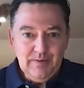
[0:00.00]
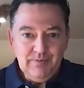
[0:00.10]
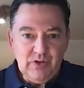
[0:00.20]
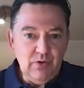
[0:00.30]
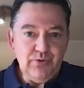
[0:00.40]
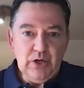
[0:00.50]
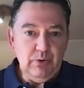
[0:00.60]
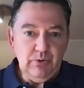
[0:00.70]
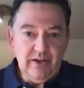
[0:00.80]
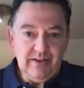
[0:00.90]

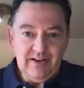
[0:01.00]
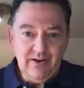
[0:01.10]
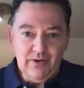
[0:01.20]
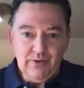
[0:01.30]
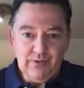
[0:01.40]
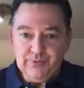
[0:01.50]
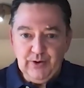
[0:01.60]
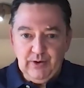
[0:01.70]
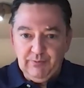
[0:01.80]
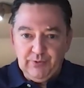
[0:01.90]
view that, you know,
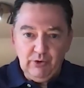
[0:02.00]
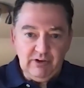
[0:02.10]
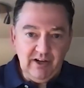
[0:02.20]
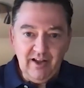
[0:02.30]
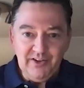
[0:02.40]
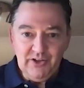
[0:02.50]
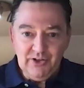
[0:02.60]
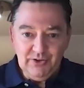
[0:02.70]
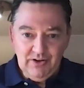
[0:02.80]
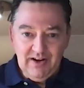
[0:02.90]
if you're in
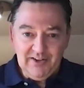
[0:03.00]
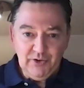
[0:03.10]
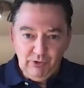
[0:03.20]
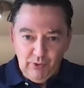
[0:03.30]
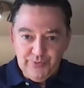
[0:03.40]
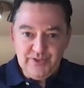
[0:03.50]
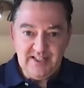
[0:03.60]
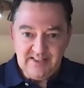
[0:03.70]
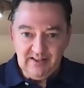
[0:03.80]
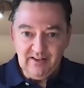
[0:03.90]
London and your office
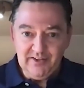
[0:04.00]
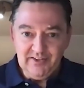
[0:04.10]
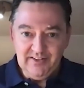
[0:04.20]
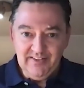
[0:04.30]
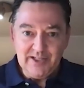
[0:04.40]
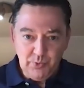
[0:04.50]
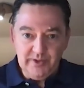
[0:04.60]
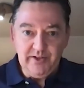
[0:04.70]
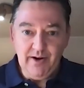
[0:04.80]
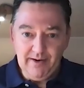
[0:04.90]
is in London, that's where
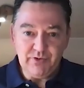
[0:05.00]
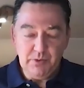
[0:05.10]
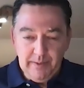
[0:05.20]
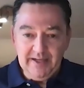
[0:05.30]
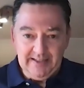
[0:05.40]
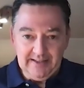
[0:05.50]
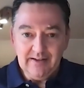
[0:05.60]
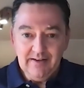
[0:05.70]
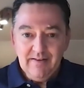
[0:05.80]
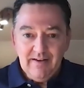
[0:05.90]
you have to be.
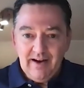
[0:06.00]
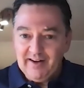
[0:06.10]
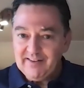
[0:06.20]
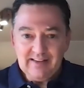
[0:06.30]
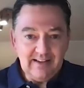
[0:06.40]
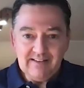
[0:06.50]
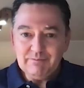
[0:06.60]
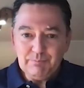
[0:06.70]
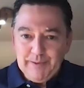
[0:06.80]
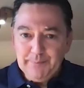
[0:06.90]
And I think
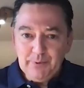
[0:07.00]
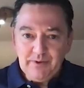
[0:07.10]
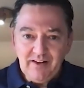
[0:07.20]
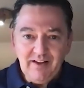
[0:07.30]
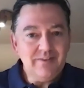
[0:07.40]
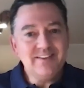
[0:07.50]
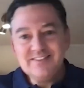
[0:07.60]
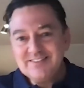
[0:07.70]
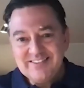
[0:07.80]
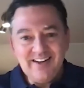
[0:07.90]
people are like,
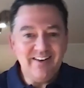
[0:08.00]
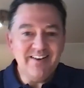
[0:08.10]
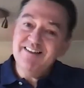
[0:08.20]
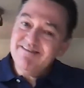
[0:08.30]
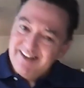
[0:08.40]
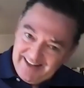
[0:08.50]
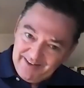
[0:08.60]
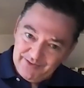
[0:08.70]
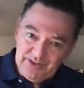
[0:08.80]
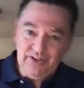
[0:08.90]
well, you know, I don't really
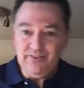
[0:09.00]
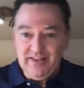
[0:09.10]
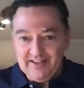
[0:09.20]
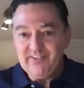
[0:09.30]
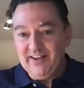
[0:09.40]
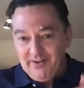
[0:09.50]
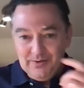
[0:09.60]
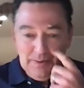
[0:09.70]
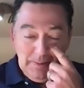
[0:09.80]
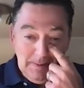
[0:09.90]
have to do that. So
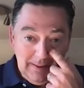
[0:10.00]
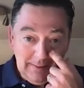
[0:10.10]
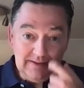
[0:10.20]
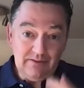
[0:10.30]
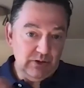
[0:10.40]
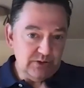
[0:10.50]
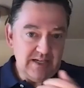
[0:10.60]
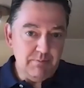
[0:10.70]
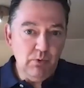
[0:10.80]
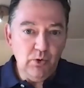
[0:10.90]
I think you'll
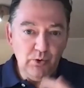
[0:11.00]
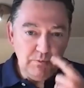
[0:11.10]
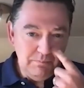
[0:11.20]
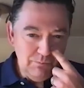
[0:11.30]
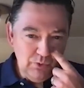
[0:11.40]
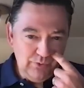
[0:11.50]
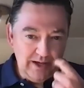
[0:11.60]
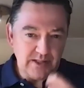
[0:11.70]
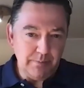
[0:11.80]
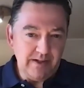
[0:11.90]
see more
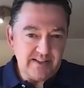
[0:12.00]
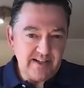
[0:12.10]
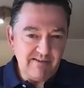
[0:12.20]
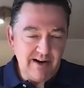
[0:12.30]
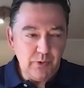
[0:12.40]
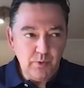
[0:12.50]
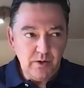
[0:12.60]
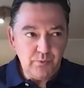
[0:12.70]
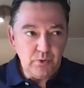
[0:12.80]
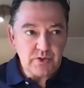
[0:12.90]
flexibility around the
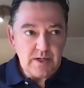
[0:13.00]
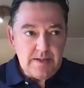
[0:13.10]
workforce.